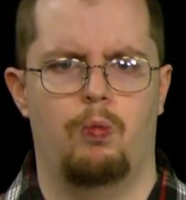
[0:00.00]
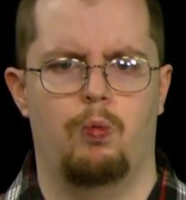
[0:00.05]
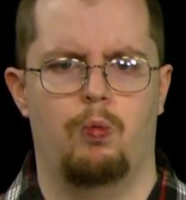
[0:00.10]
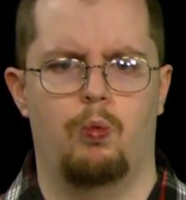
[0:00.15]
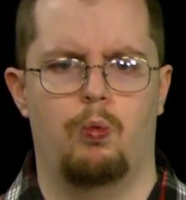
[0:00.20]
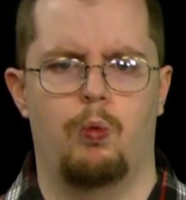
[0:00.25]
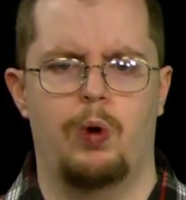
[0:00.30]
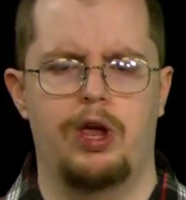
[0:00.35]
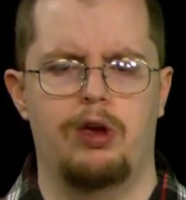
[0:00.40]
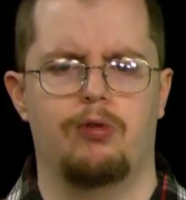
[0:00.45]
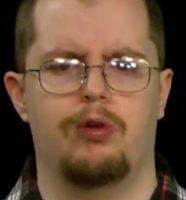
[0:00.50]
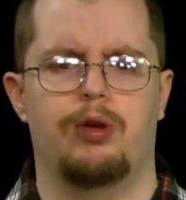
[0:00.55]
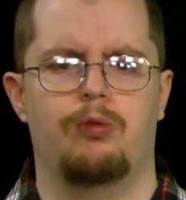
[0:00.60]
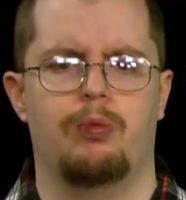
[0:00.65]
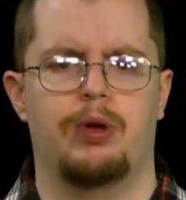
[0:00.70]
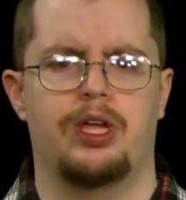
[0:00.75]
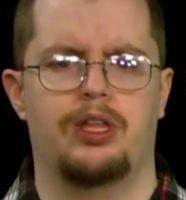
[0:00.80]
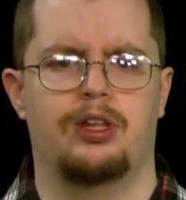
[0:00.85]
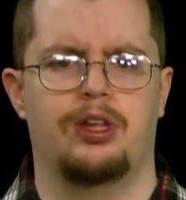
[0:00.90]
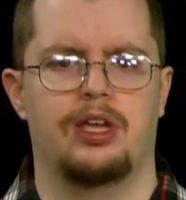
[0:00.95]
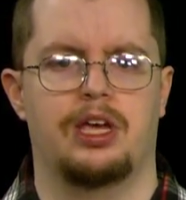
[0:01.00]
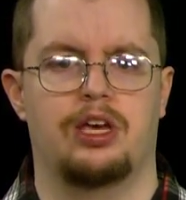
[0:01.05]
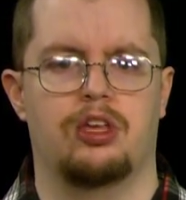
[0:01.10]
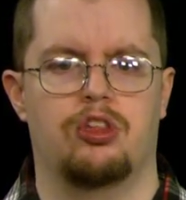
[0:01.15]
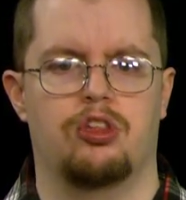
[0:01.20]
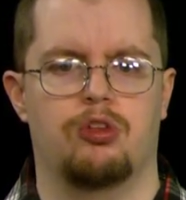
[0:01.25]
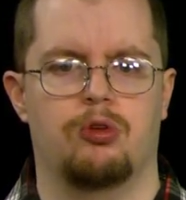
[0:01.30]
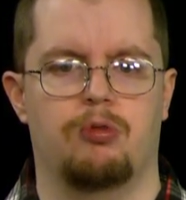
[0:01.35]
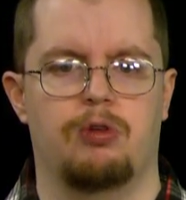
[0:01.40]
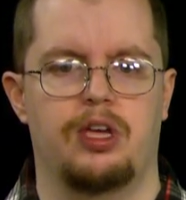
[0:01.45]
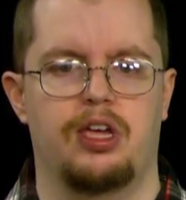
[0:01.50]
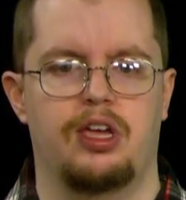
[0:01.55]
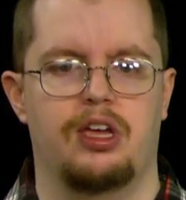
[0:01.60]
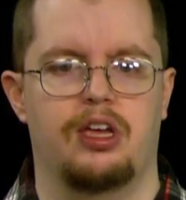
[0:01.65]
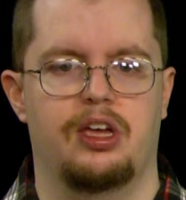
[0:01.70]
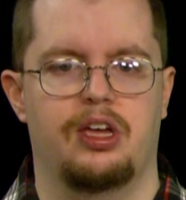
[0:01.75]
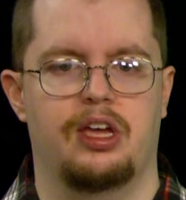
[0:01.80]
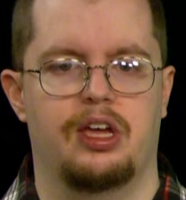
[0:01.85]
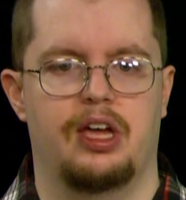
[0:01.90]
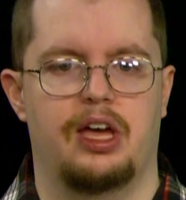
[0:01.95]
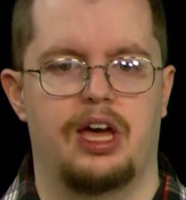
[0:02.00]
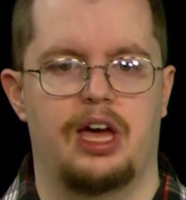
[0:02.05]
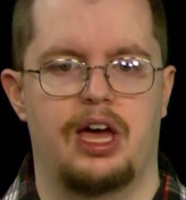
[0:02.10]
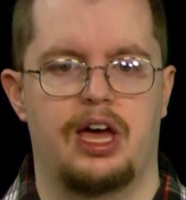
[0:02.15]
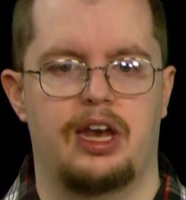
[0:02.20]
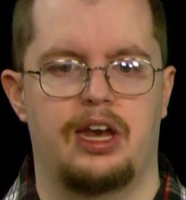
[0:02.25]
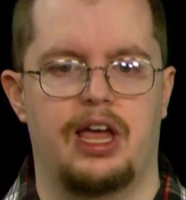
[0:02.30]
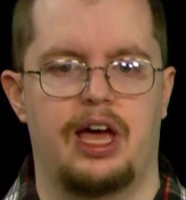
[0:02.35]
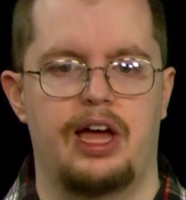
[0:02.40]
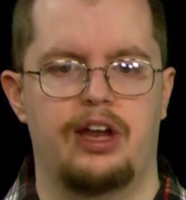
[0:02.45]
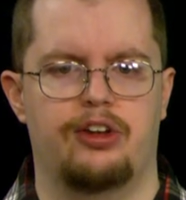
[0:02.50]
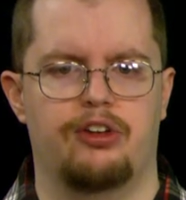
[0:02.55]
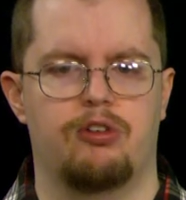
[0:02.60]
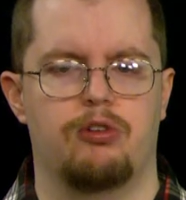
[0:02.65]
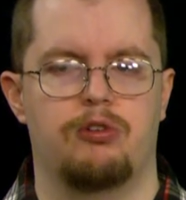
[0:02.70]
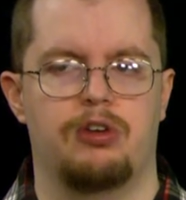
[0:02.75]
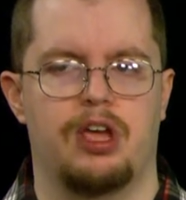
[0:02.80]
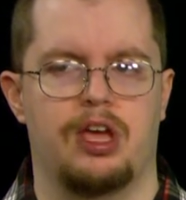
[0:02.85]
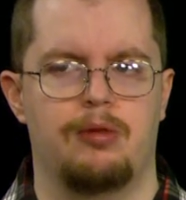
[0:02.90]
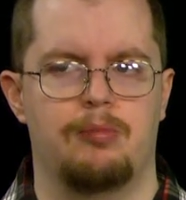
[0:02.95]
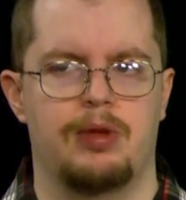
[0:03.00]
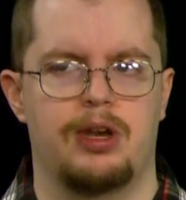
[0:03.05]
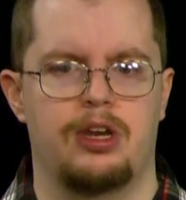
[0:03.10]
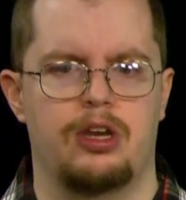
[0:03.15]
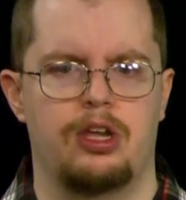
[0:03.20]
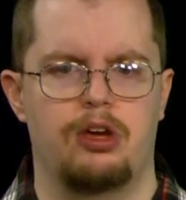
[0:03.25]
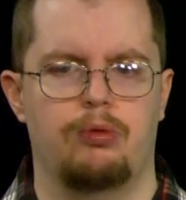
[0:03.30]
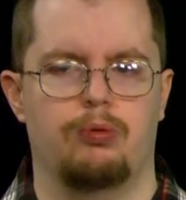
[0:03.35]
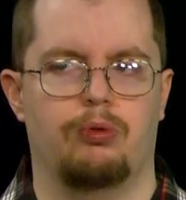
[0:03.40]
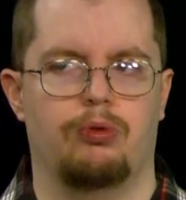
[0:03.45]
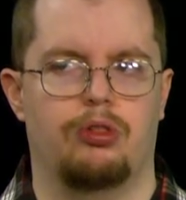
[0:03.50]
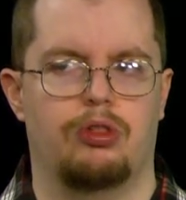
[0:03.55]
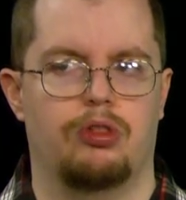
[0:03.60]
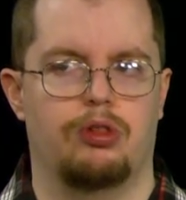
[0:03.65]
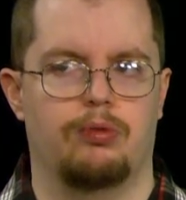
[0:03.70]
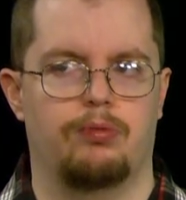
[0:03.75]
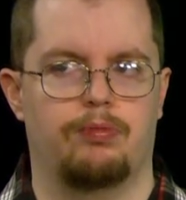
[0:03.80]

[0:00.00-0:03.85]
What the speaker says: Wehry Weekly History and Entertainment News.